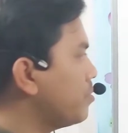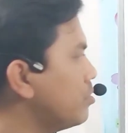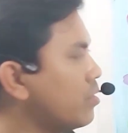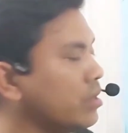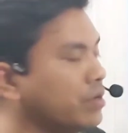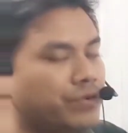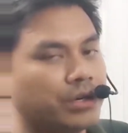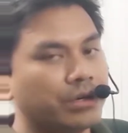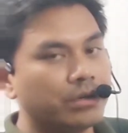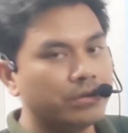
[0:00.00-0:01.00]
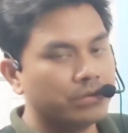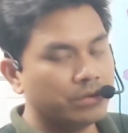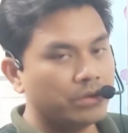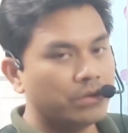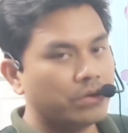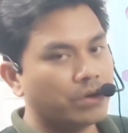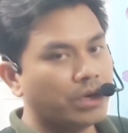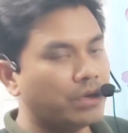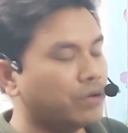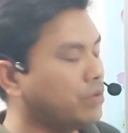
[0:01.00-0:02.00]
to draw the figure.
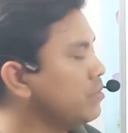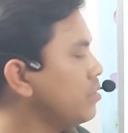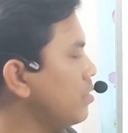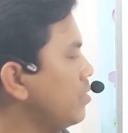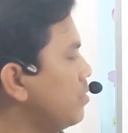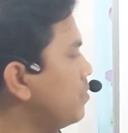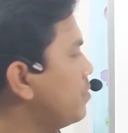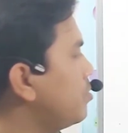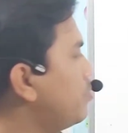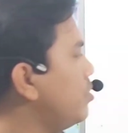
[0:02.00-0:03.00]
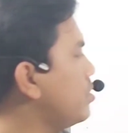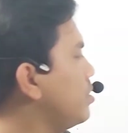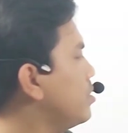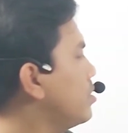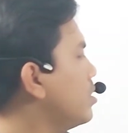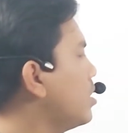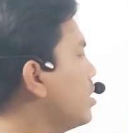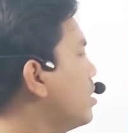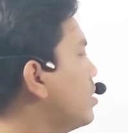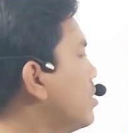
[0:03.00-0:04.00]
Okay. For both
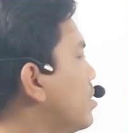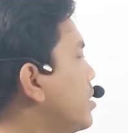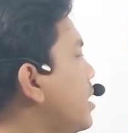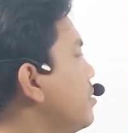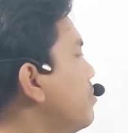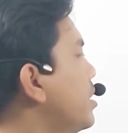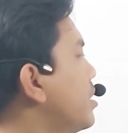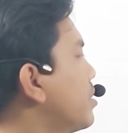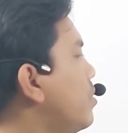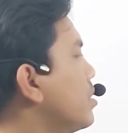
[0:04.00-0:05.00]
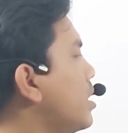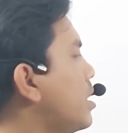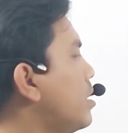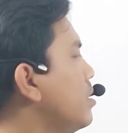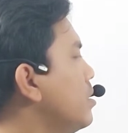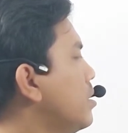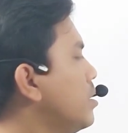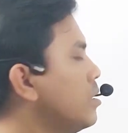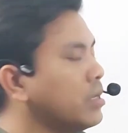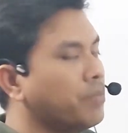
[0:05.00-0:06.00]
10P and cot R,
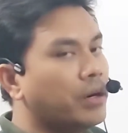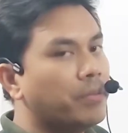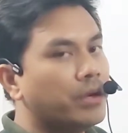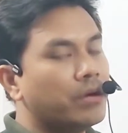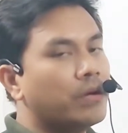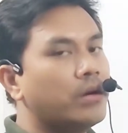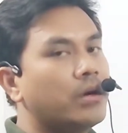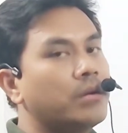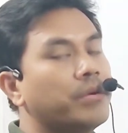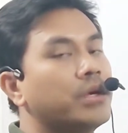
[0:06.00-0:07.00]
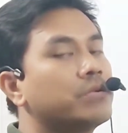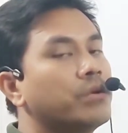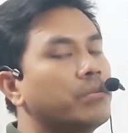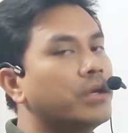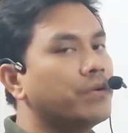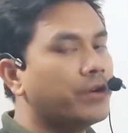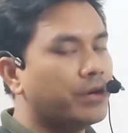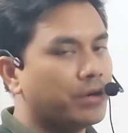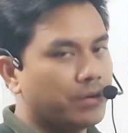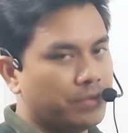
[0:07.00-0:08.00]
the perpendicular and base will be different.